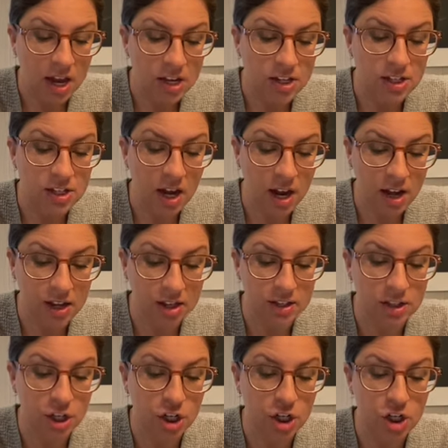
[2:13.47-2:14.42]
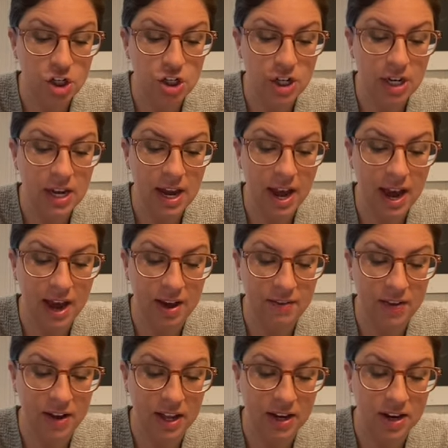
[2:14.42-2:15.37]
Does she have
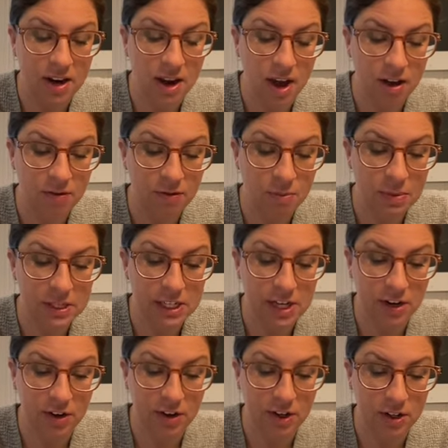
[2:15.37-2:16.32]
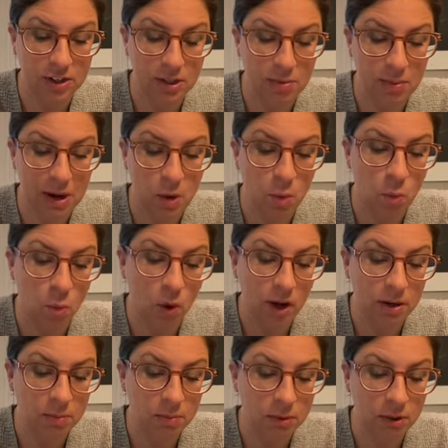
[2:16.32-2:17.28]
enough material to make
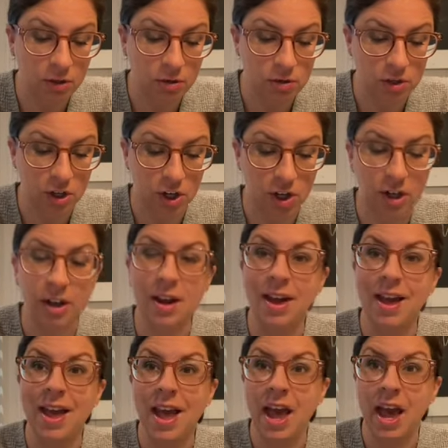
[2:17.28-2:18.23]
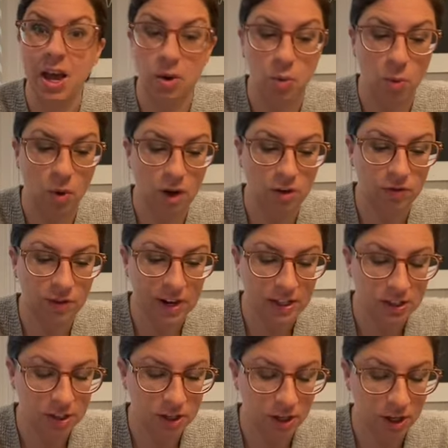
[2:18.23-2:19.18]
one blue skirt and one red
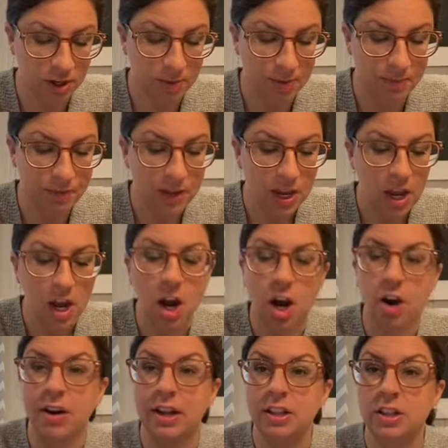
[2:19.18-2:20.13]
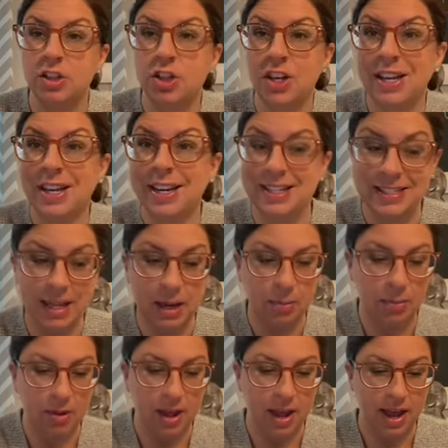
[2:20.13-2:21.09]
skirt? All right, let's look at
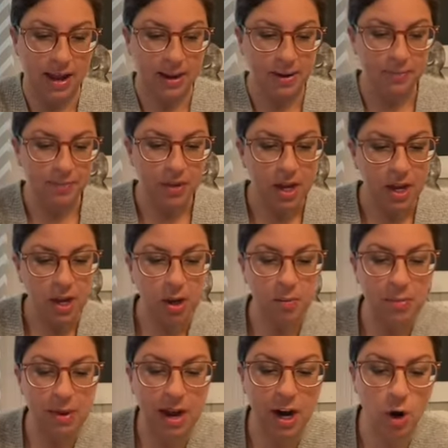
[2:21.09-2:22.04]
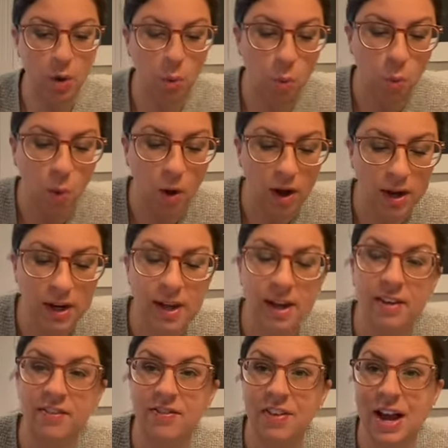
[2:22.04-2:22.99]
example A. Compare 1
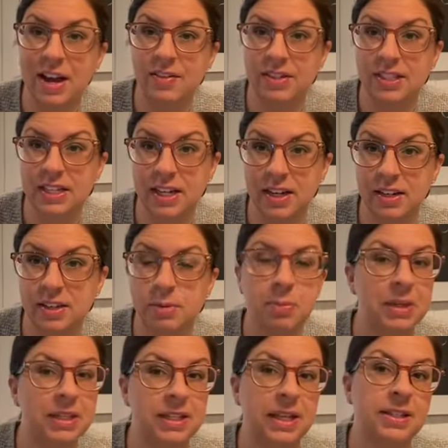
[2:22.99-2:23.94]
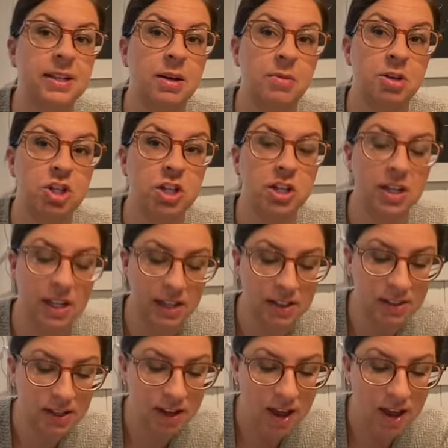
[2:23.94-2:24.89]
5/6, because that's how much she needs,
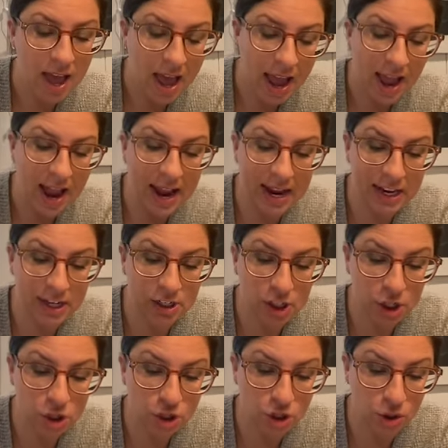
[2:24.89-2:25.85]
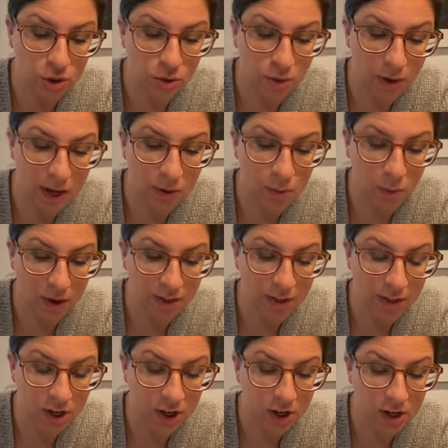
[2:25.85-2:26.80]
and 2
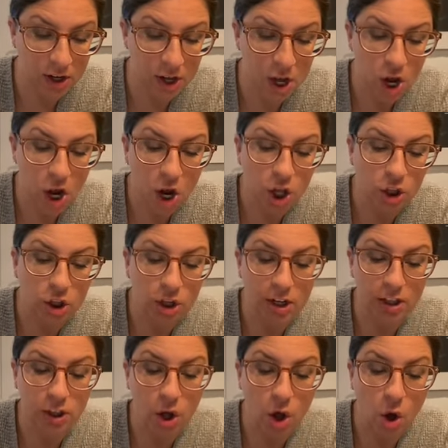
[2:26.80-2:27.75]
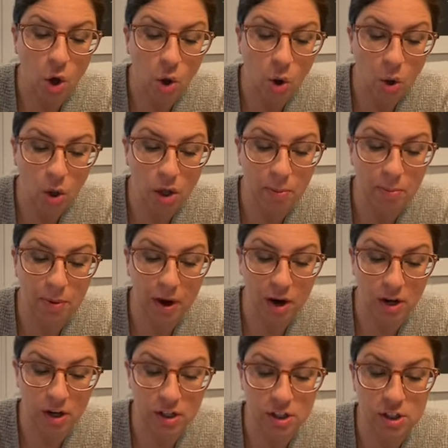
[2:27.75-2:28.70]
1/3. Look at the whole
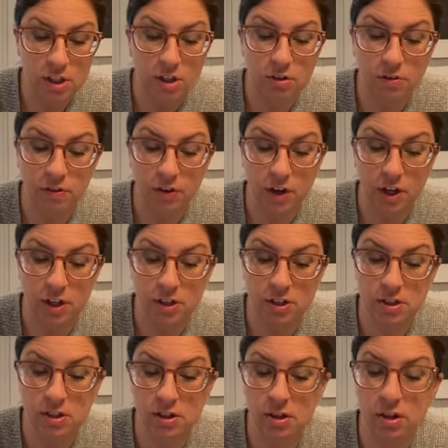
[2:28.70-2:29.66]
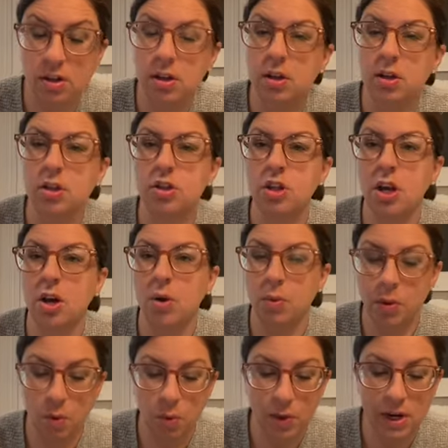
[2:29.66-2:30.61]
parts first. So
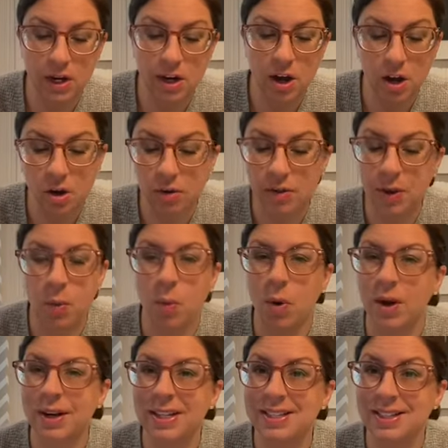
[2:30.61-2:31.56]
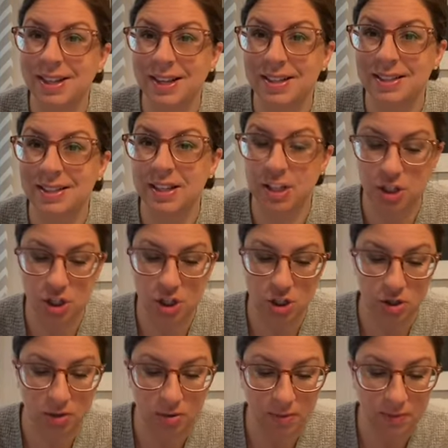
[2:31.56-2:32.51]
we know that 1 is less than
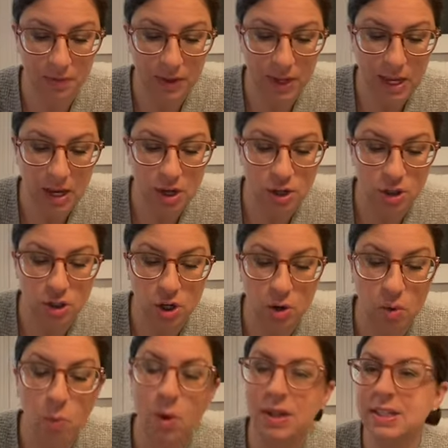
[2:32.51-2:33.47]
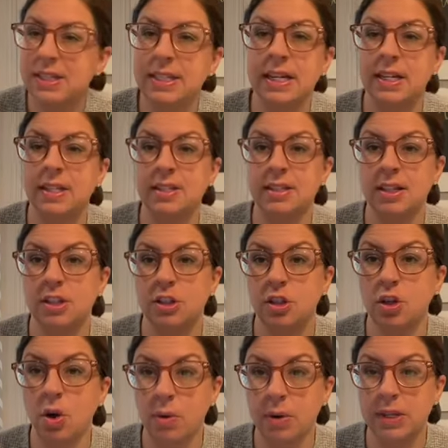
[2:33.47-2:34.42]
2. So 1/6 is
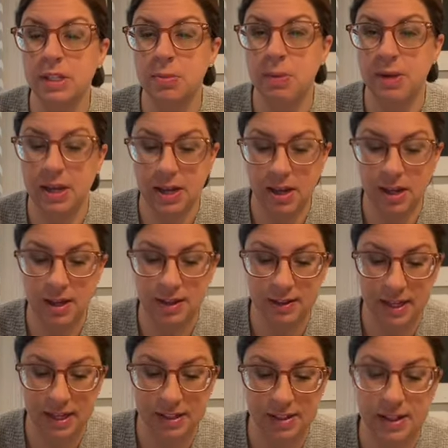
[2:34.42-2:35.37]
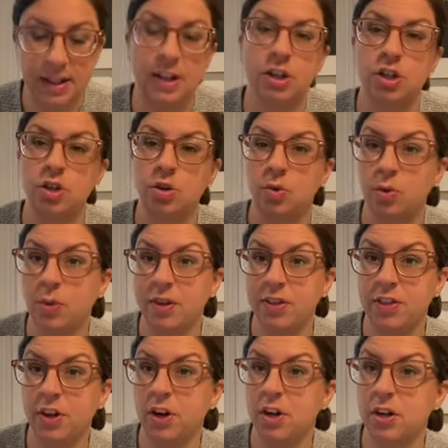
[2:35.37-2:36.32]
going to be less than 2
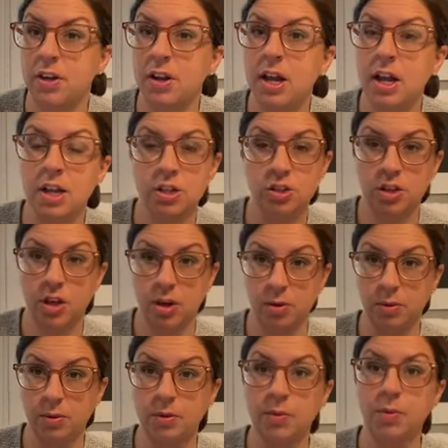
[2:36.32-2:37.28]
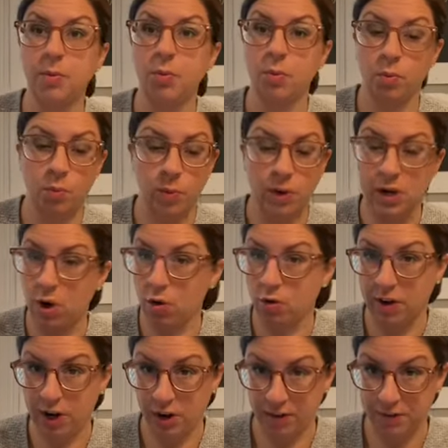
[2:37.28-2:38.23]
1/3. So we know
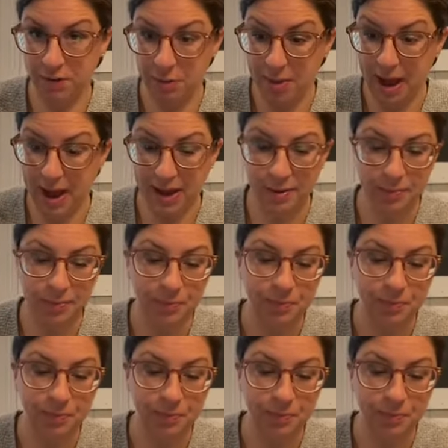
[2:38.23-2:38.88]
right off the bat,